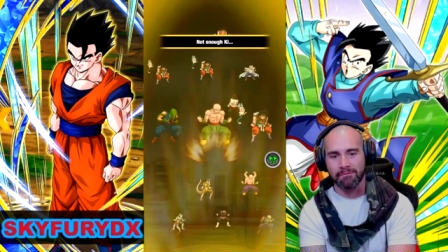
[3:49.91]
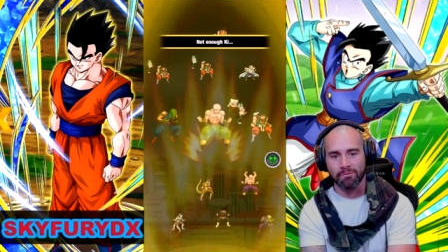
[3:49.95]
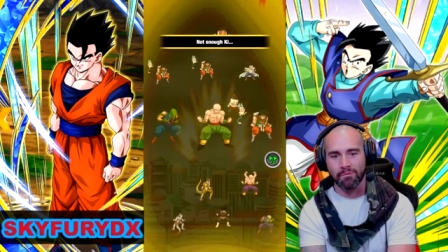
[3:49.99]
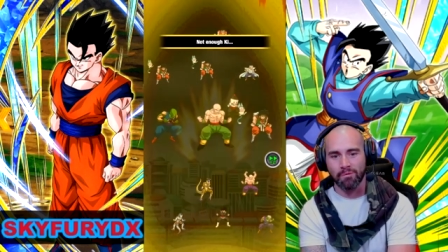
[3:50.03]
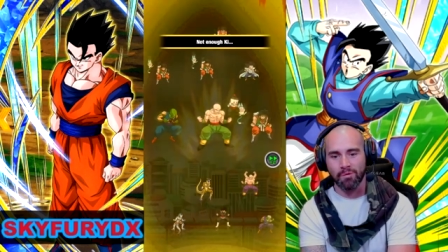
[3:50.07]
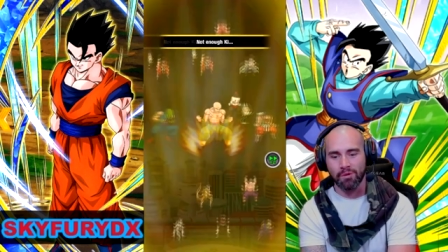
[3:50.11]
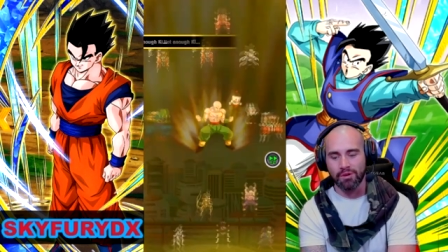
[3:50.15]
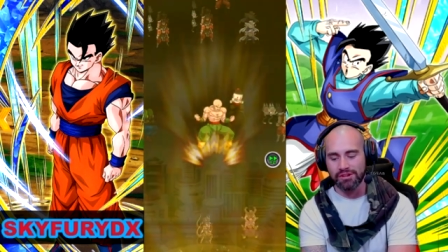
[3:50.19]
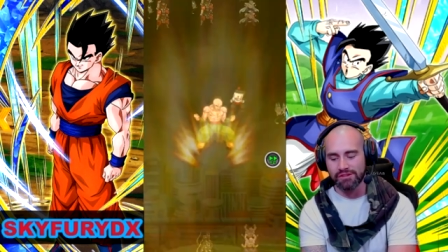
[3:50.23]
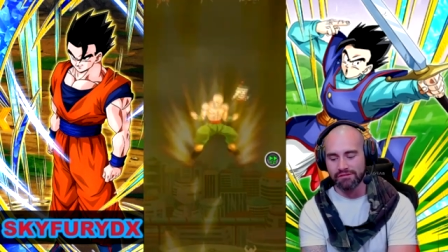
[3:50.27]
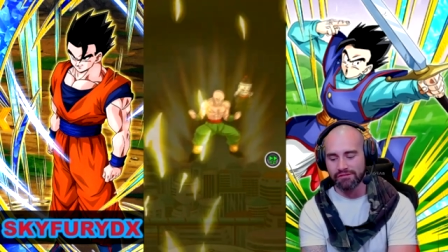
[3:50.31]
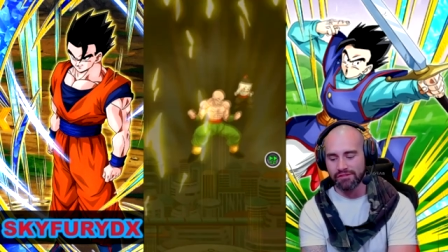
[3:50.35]

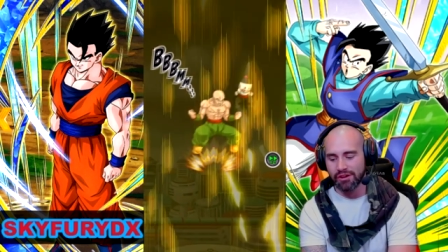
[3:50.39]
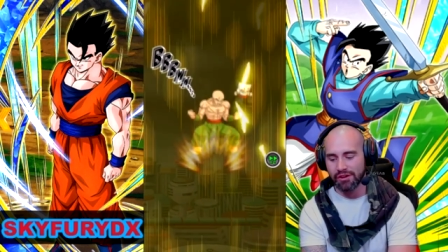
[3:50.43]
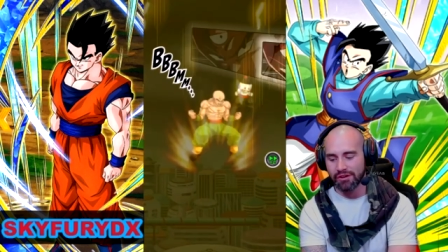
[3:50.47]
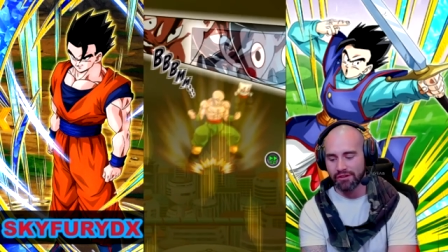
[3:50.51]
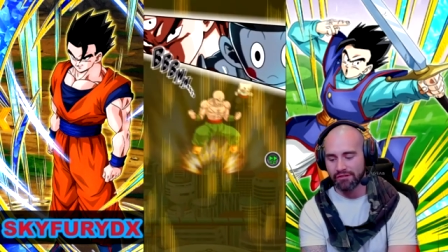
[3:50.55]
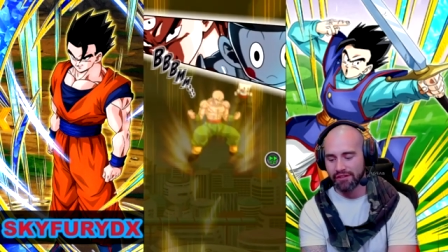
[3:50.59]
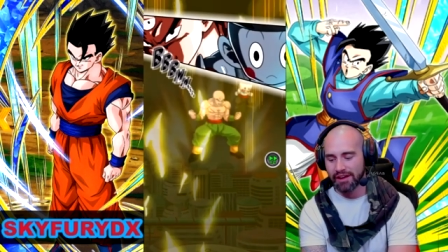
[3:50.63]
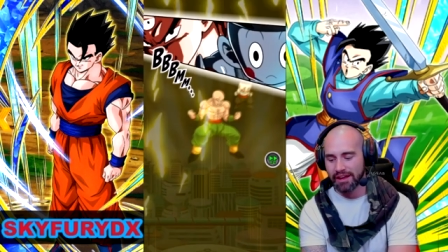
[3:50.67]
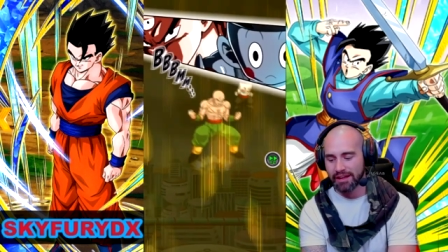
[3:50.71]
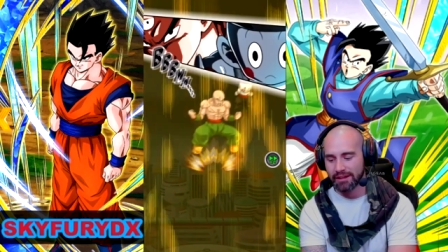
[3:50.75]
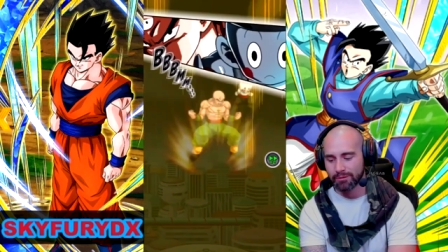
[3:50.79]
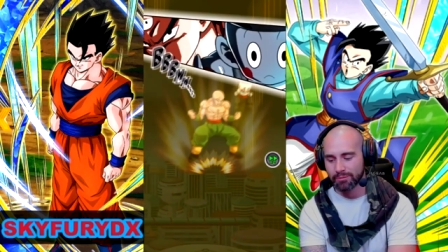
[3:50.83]
what you've got
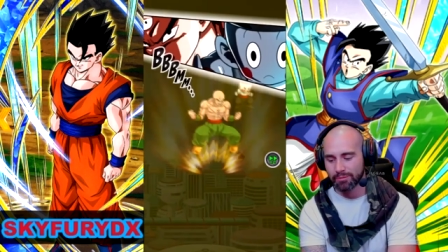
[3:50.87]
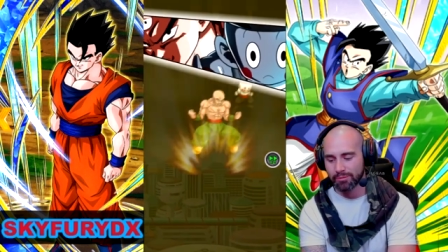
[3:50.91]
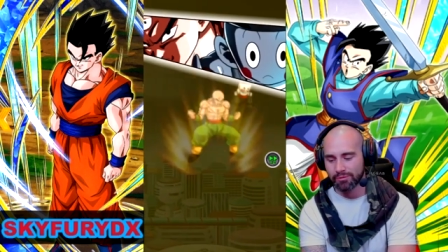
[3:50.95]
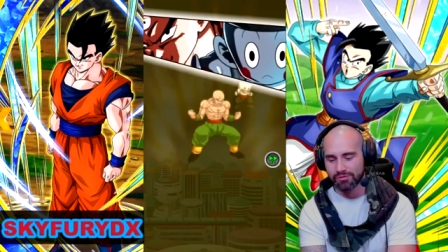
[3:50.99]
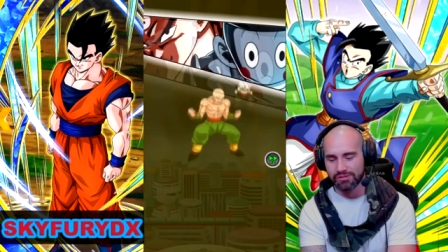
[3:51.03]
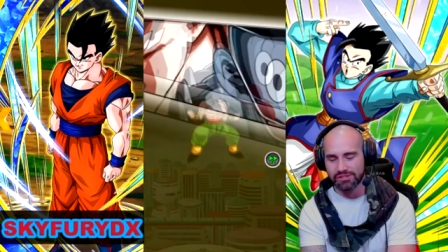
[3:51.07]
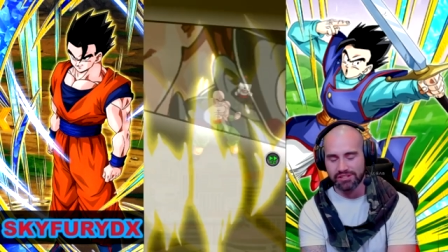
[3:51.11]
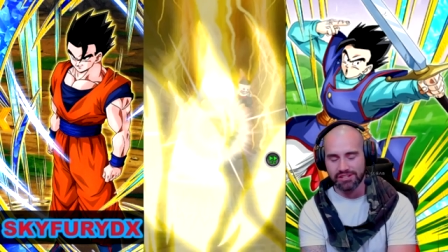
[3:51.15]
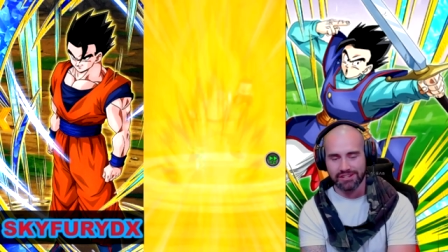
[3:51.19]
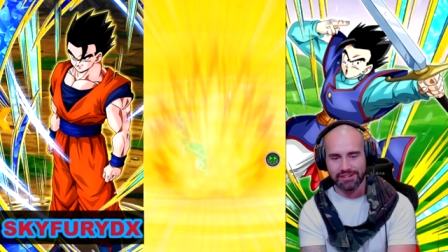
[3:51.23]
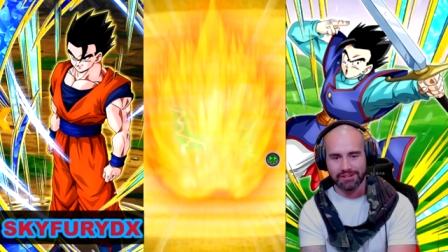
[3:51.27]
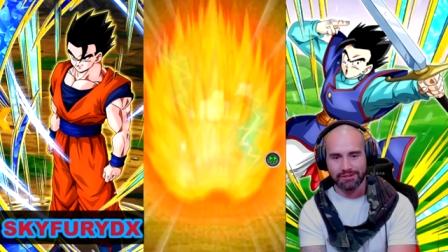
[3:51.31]
available
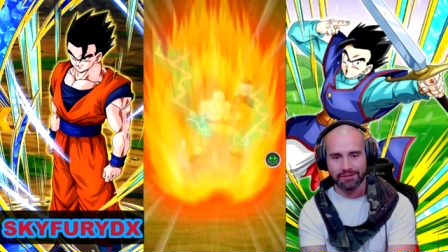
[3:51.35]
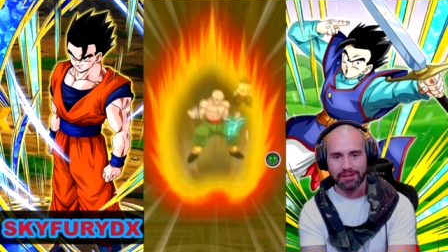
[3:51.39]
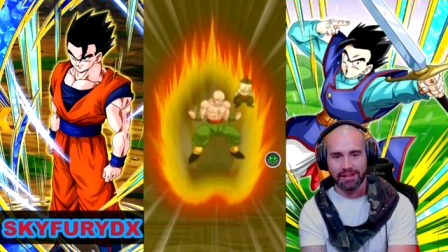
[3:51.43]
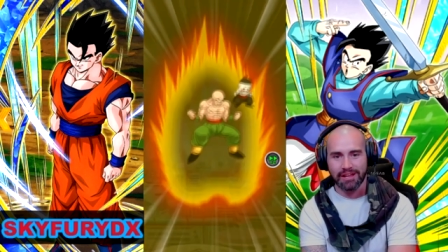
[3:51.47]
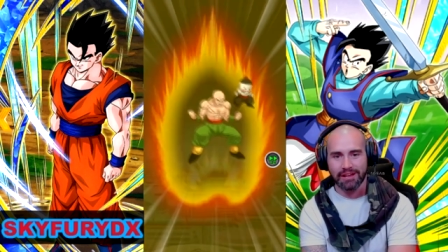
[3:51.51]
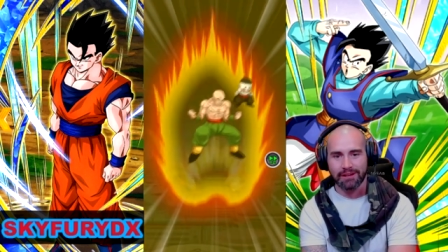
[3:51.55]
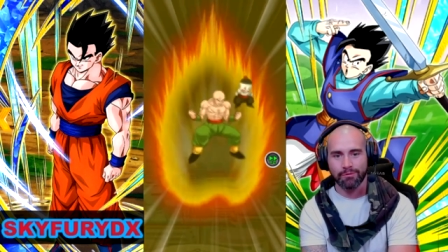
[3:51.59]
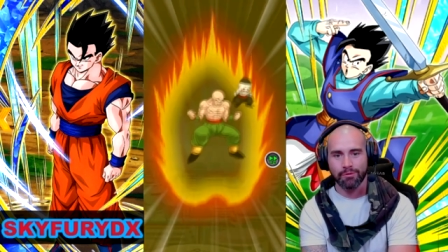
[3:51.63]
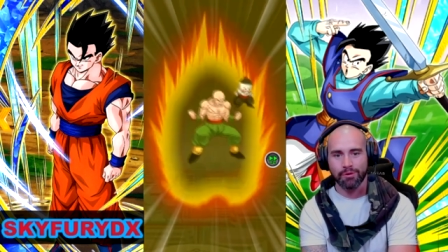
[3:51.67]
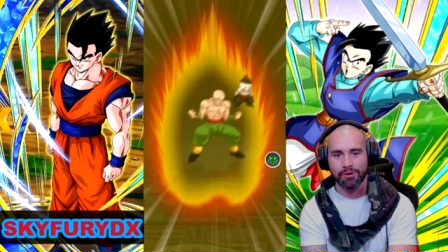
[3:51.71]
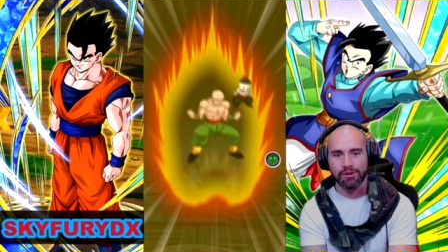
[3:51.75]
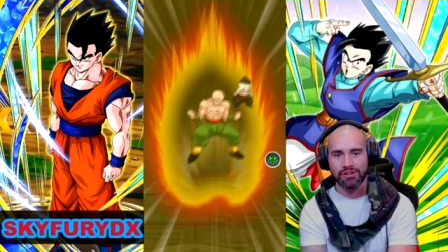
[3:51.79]
to you,
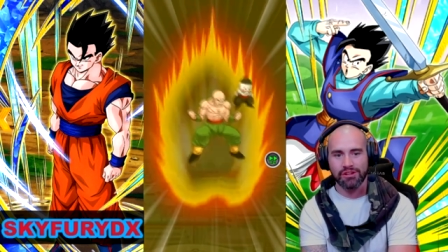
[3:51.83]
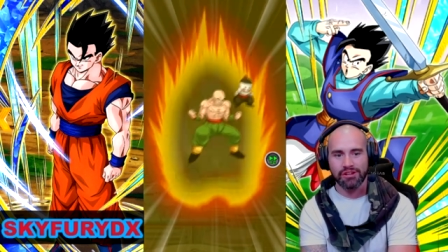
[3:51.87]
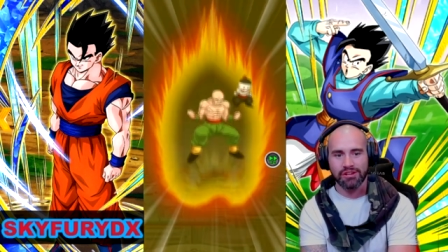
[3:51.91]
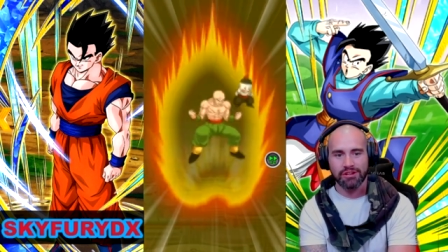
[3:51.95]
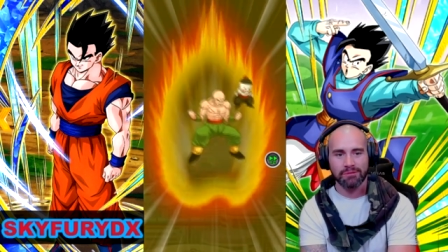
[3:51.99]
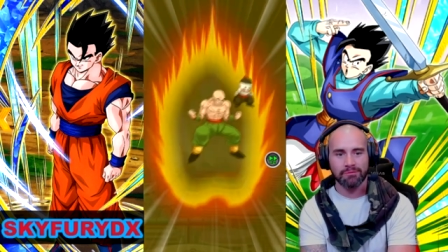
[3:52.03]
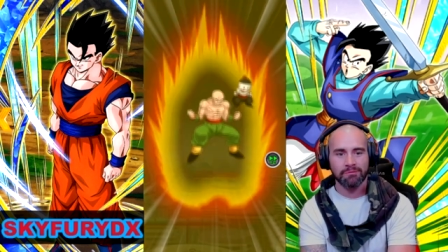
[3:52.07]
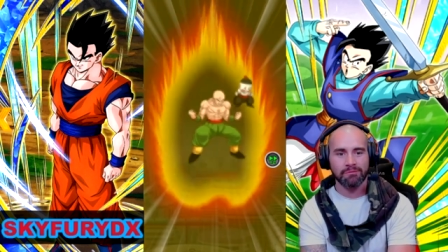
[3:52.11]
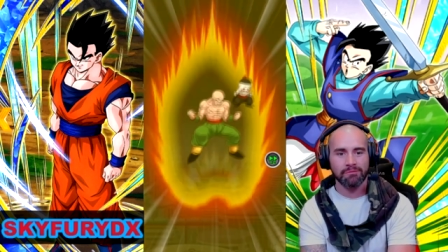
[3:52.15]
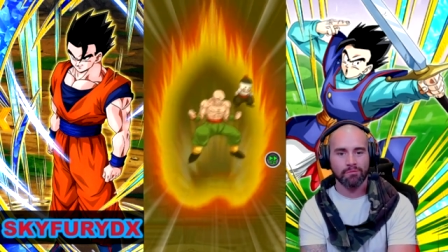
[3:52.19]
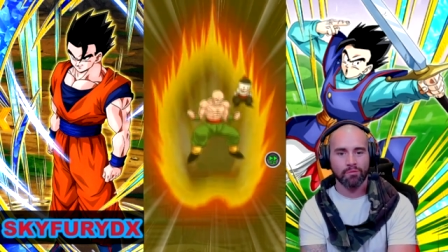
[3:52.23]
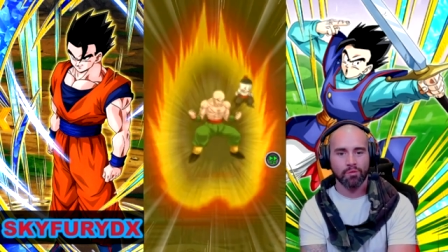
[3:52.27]
like what you
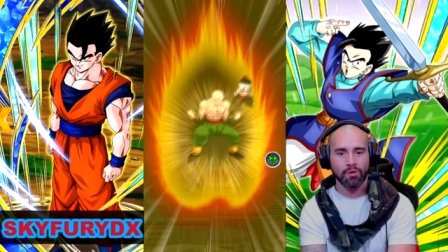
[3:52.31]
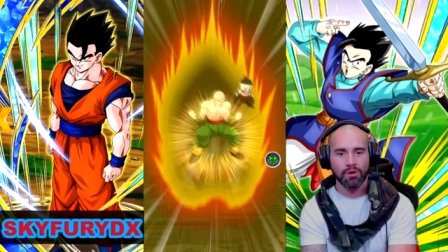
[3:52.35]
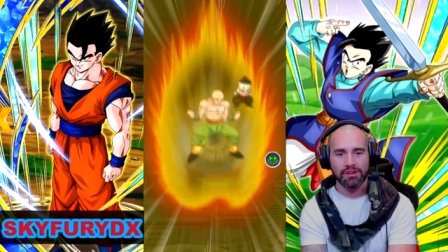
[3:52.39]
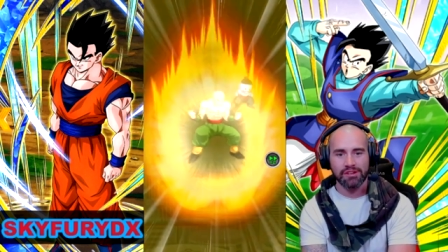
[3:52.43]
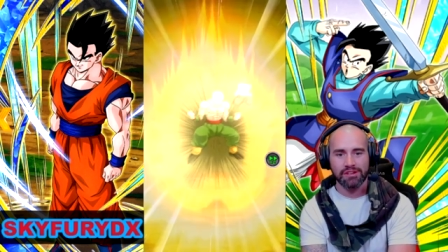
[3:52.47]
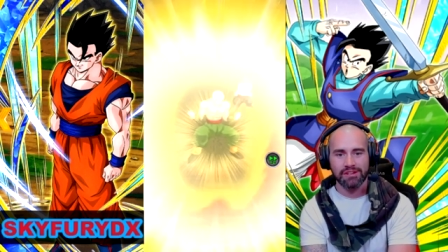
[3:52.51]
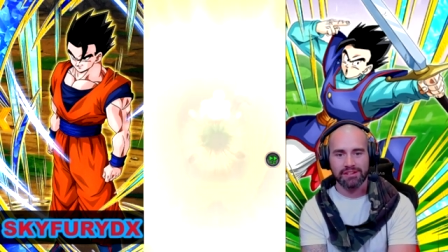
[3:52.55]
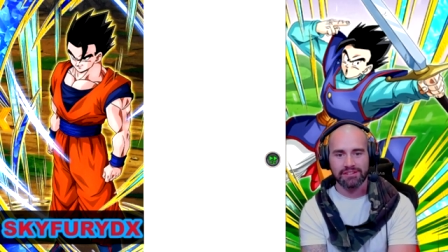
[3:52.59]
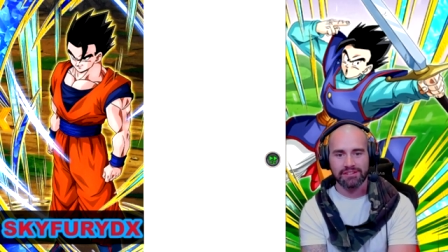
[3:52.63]
can what you can